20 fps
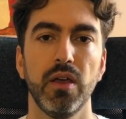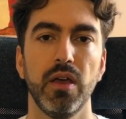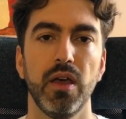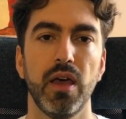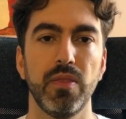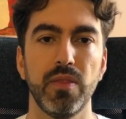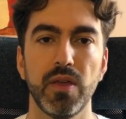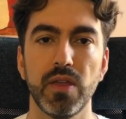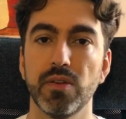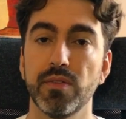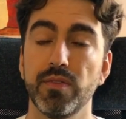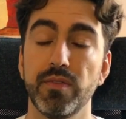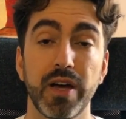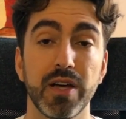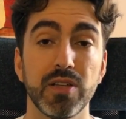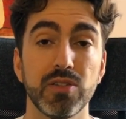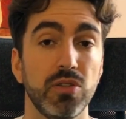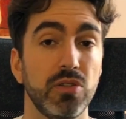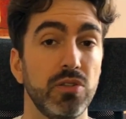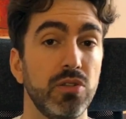And then the
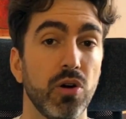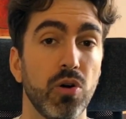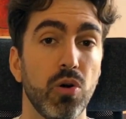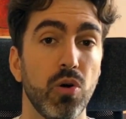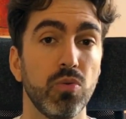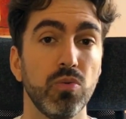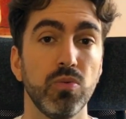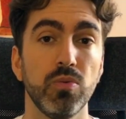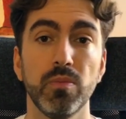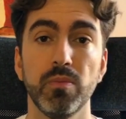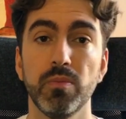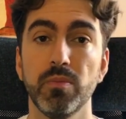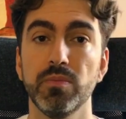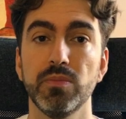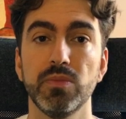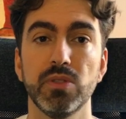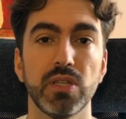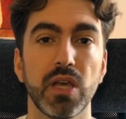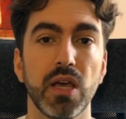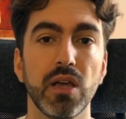faster the whole
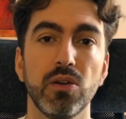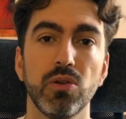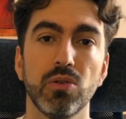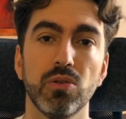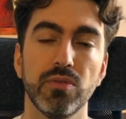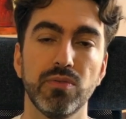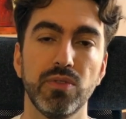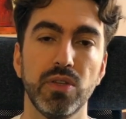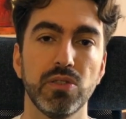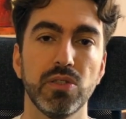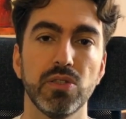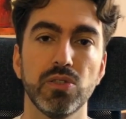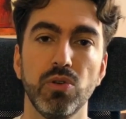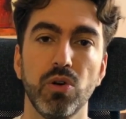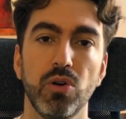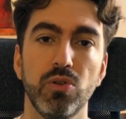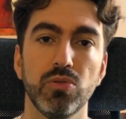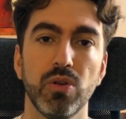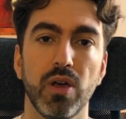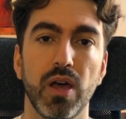cycle of this is
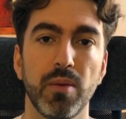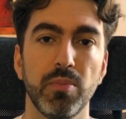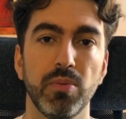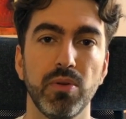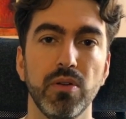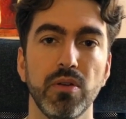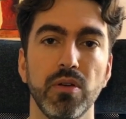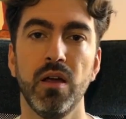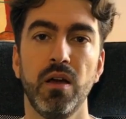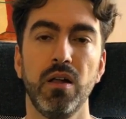going to happen.